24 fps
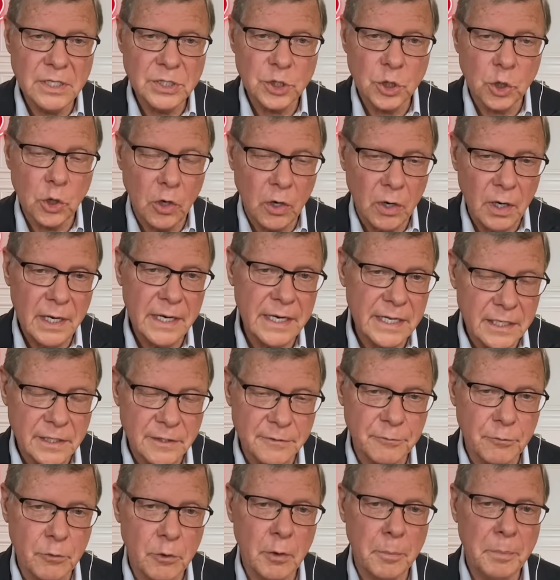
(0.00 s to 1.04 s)
an audience
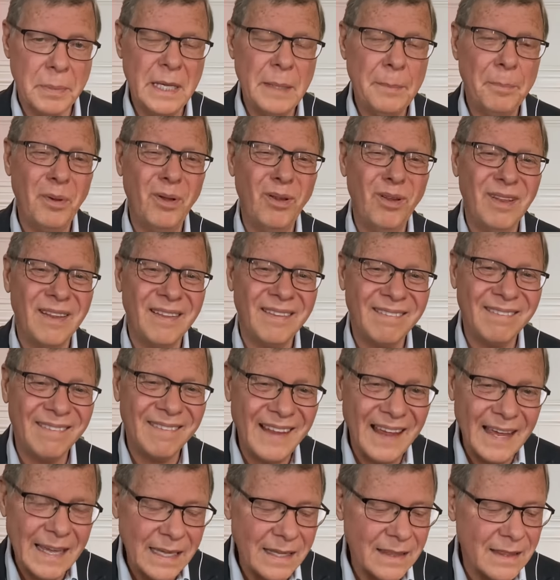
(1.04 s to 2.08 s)
for it. People
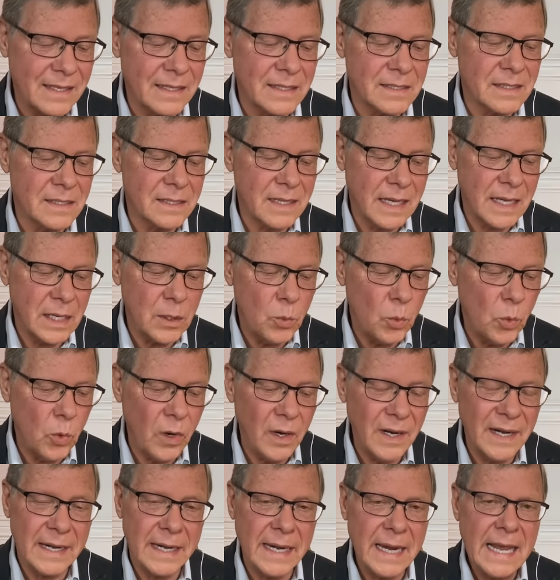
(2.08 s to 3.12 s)
like this; they
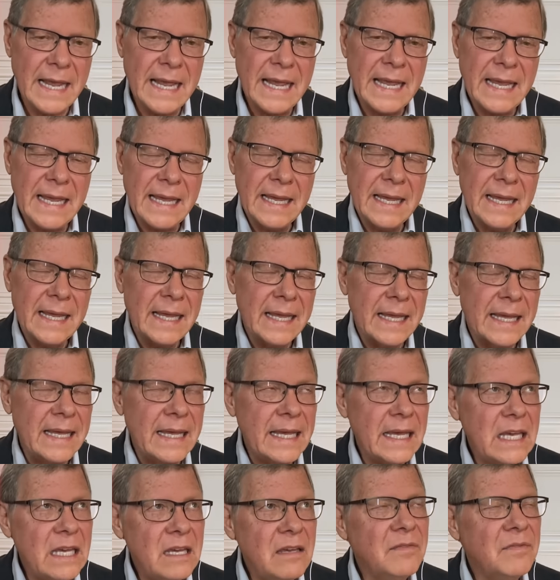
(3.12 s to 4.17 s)
want it,
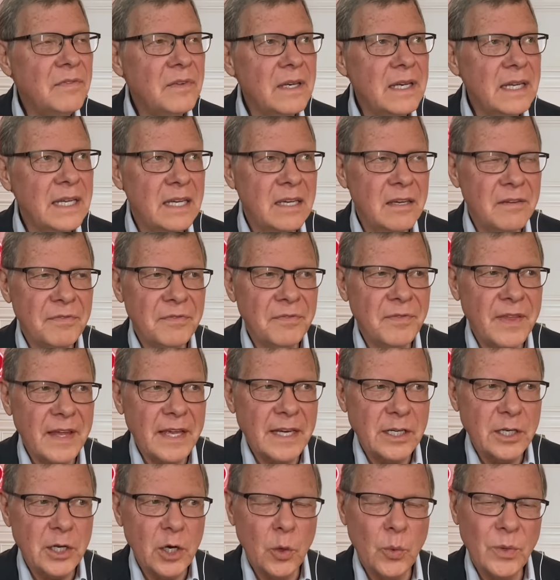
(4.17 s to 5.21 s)
even if they
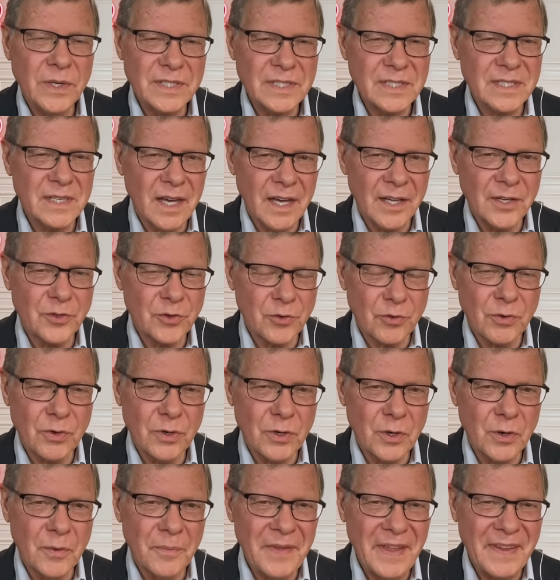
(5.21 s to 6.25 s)
know it's not
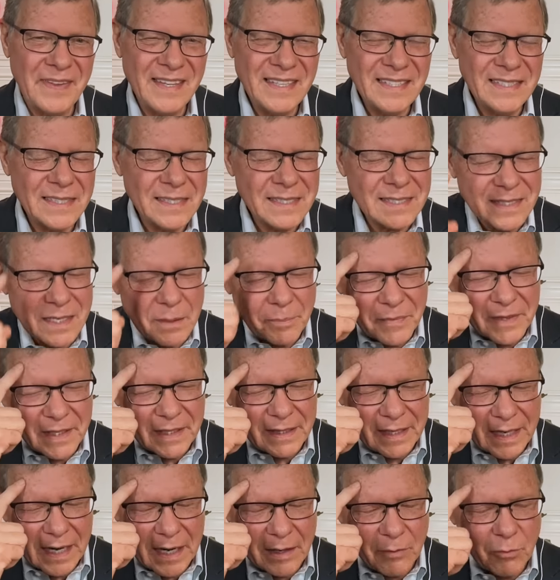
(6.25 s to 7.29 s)
true. And this is
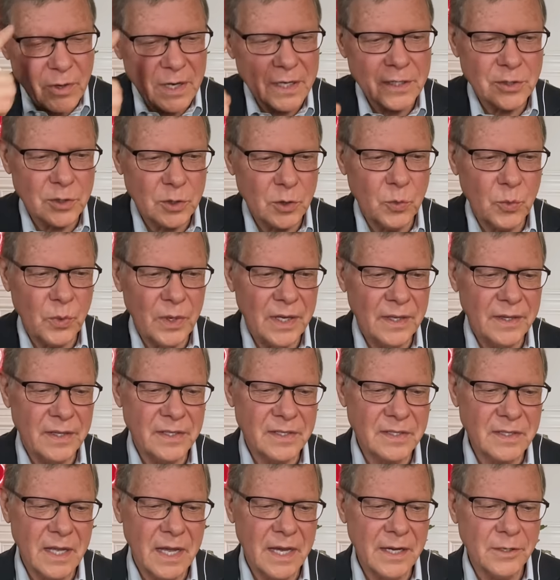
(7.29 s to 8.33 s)
something that I wrestle with.
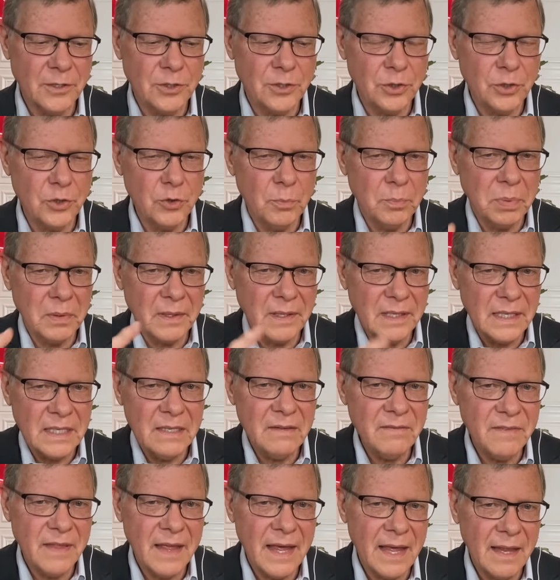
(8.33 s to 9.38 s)
It's like, do you
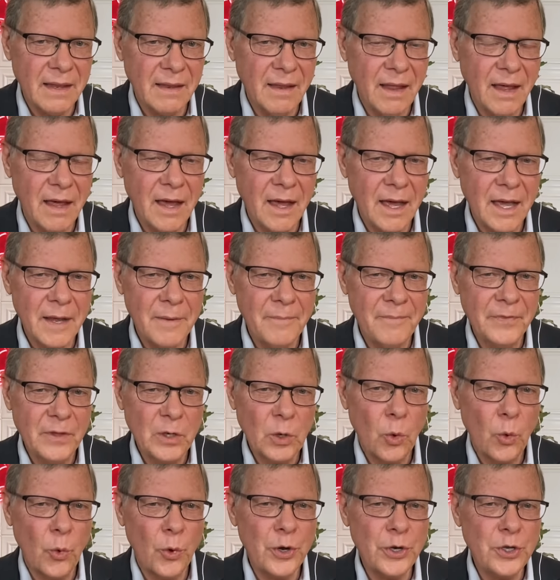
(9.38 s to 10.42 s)
believe that lie,
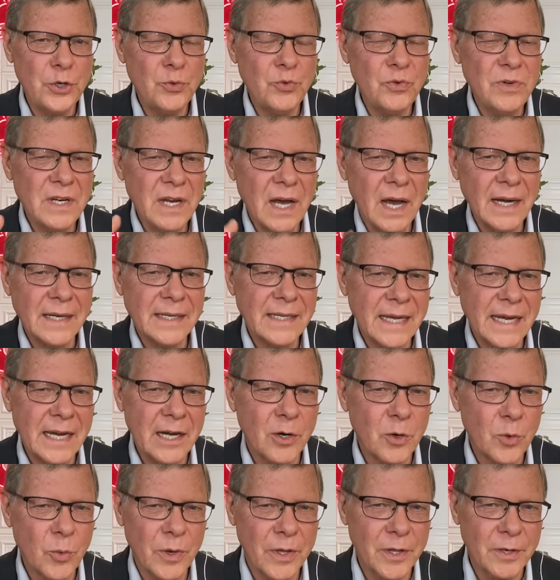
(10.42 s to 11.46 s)
or do you not
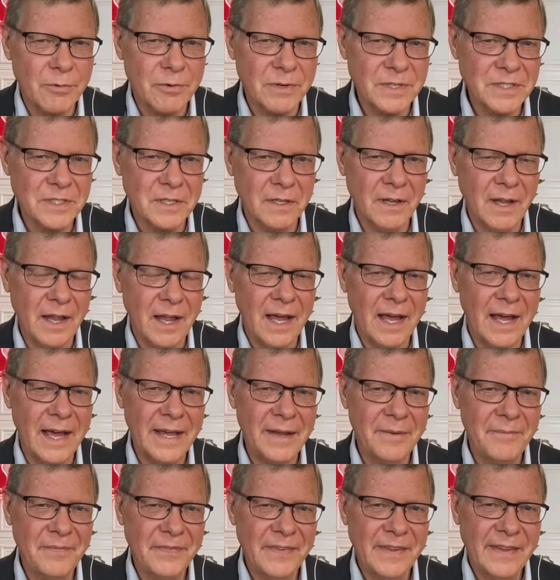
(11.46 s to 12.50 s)
care whether it's a
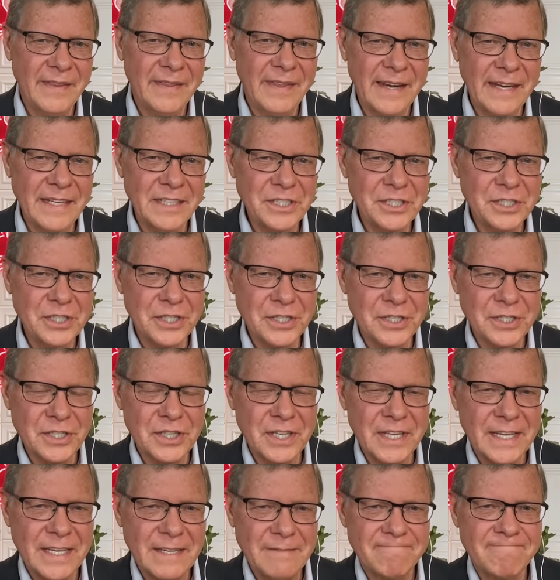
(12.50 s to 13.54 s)
lie? That it's just
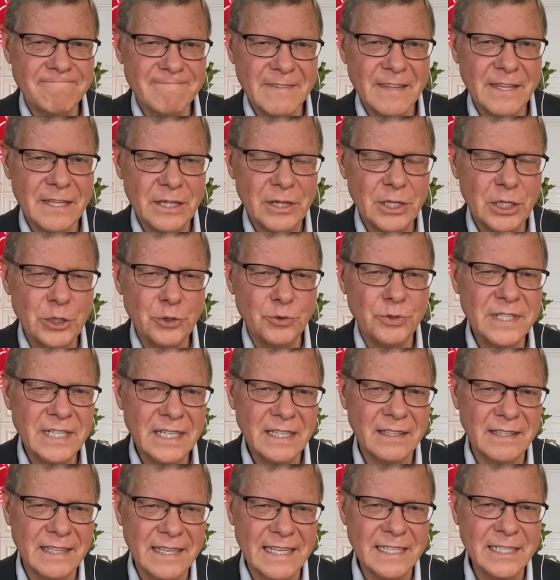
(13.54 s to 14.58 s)
the the
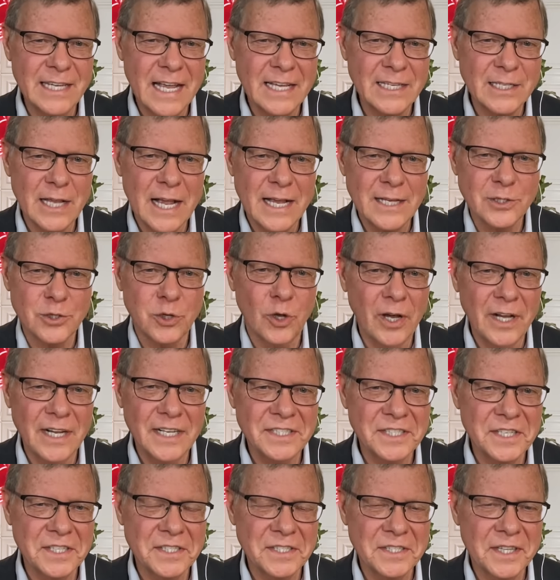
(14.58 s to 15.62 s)
utility, as as long
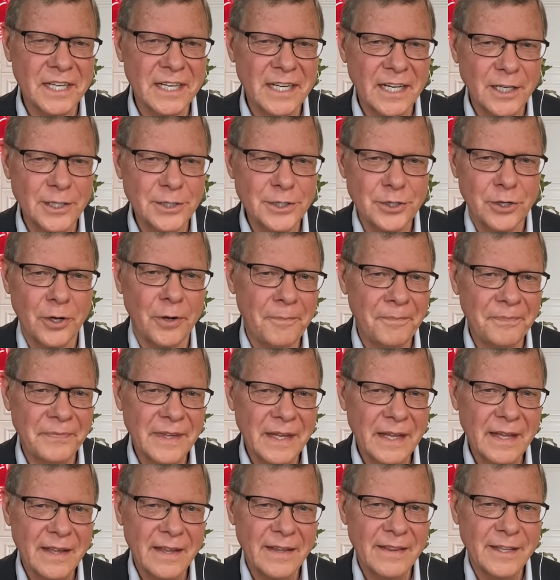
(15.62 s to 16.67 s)
as it's the cudgel
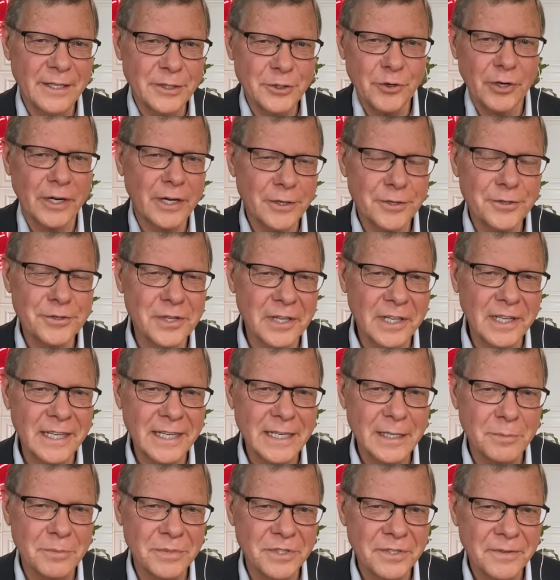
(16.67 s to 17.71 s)
that triggers the
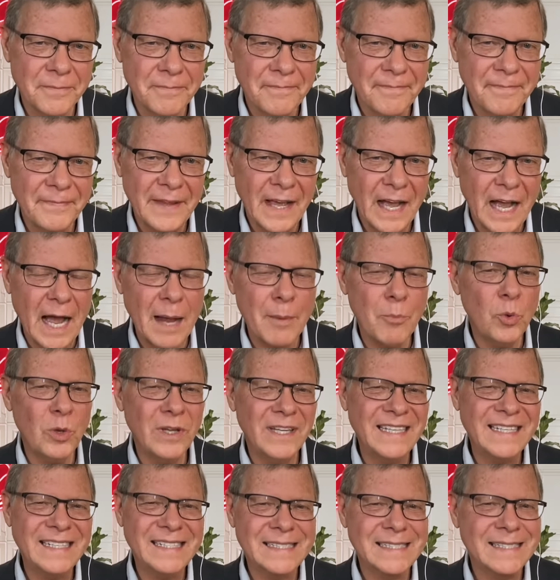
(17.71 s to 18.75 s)
libs. I'm
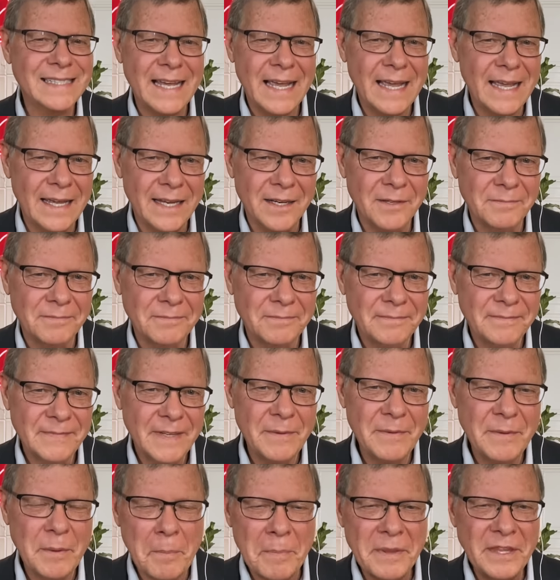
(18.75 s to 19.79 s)
willing to say it
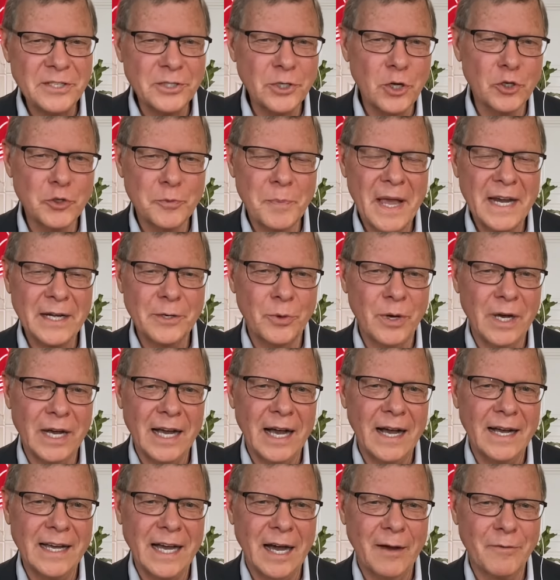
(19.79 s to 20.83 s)
and this goes back to a,
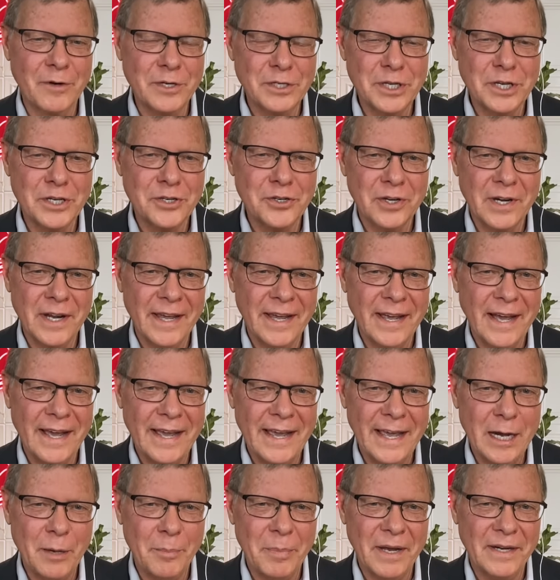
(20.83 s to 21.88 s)
a conversation I, I,
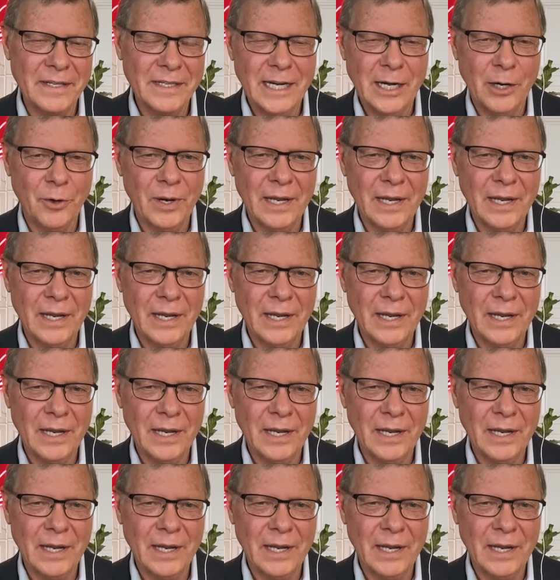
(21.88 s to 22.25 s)
had about Kari